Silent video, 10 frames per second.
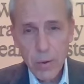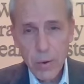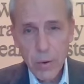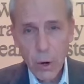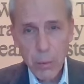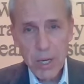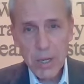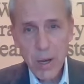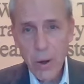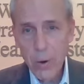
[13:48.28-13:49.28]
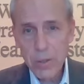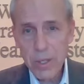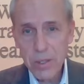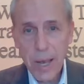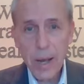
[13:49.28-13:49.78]
Nobody knows
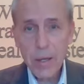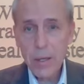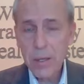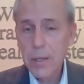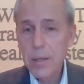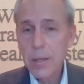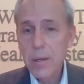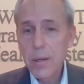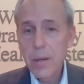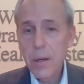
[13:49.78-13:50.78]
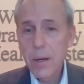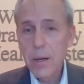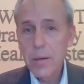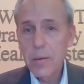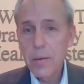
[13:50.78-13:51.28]
exactly
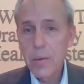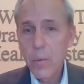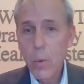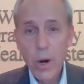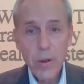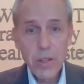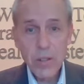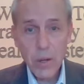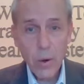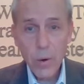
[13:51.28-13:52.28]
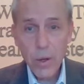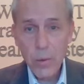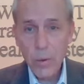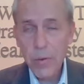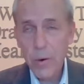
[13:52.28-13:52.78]
where these are going.
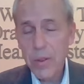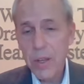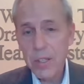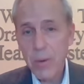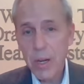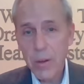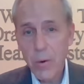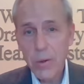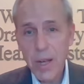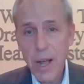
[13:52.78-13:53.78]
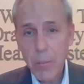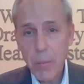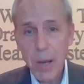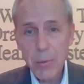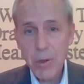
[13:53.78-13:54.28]
We've heard things about going to high
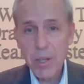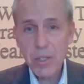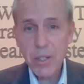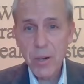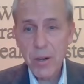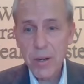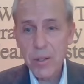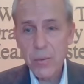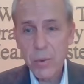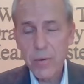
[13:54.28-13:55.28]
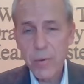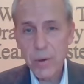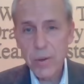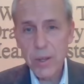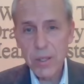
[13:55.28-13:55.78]
population areas. We've
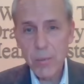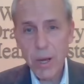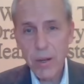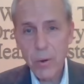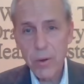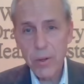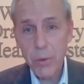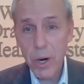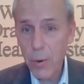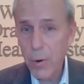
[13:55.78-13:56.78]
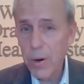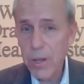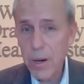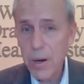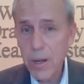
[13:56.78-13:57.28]
heard things about going to
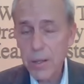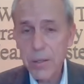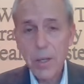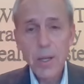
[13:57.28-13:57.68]
priority areas.